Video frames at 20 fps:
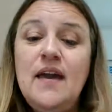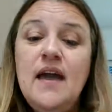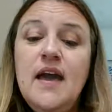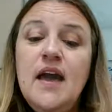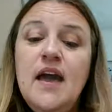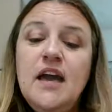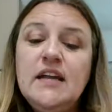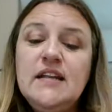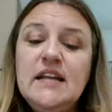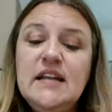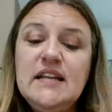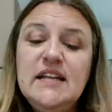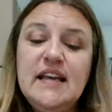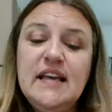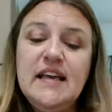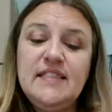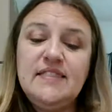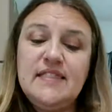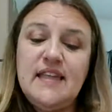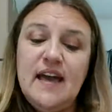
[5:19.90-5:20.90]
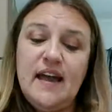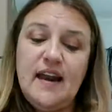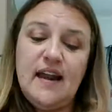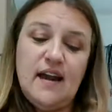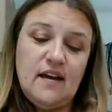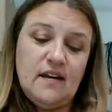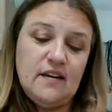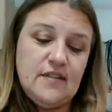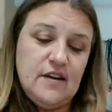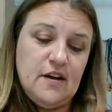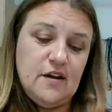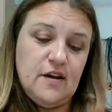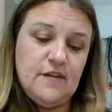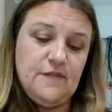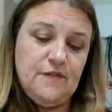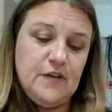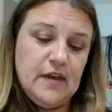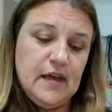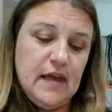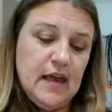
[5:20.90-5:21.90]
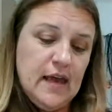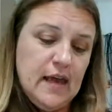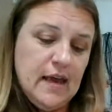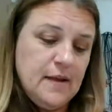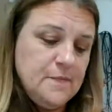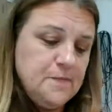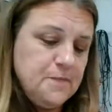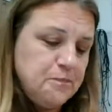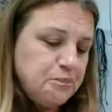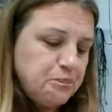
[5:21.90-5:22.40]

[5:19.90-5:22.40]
Need to get that out of there if you can.